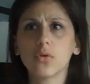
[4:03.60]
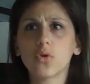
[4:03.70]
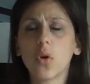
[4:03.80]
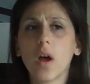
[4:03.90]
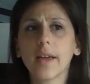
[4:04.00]

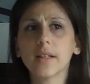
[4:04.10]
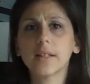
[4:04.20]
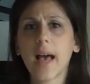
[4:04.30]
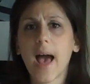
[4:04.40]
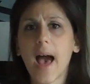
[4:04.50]
trying
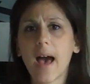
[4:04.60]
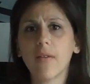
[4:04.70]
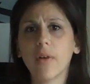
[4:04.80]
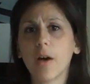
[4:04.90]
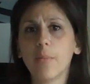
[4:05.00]
to
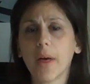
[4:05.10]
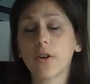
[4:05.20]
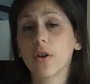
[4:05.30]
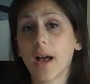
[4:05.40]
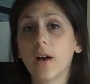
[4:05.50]
have a
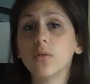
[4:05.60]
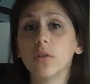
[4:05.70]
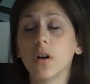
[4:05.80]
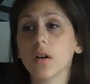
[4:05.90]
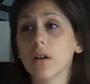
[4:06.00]
better
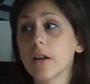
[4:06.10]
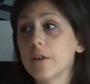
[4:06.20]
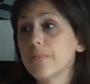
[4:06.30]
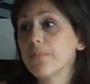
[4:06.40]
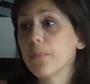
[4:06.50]
outlook,
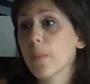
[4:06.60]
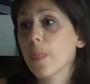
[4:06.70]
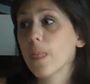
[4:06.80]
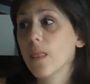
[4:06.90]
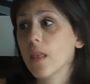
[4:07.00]

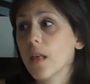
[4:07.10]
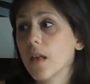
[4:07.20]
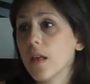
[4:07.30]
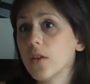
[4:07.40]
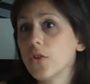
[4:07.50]

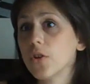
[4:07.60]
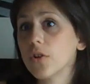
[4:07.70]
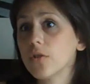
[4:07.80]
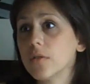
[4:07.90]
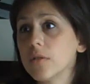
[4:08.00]

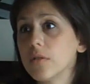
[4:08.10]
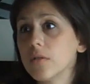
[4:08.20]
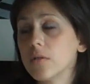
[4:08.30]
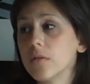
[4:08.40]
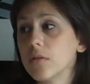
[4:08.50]
you're
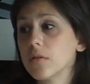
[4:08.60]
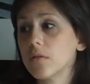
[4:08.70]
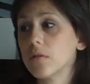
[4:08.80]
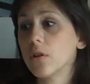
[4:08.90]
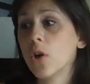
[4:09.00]

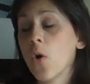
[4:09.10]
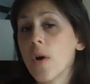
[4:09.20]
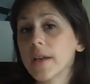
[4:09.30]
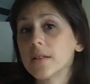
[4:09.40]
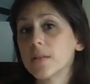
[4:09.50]

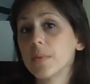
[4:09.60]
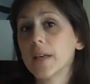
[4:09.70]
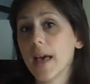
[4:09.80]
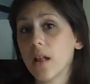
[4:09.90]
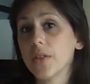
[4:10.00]
going to
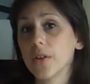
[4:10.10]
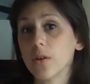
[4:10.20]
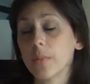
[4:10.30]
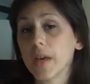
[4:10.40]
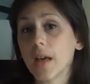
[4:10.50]
be
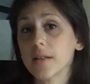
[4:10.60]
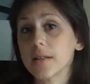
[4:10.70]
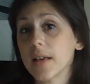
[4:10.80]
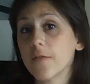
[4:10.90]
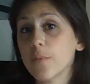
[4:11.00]
healthier, because
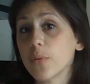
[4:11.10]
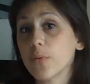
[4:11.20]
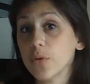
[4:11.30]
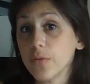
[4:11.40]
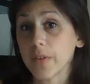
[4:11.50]
they've
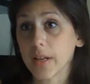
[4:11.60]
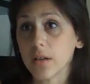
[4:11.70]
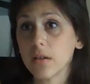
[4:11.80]
proven,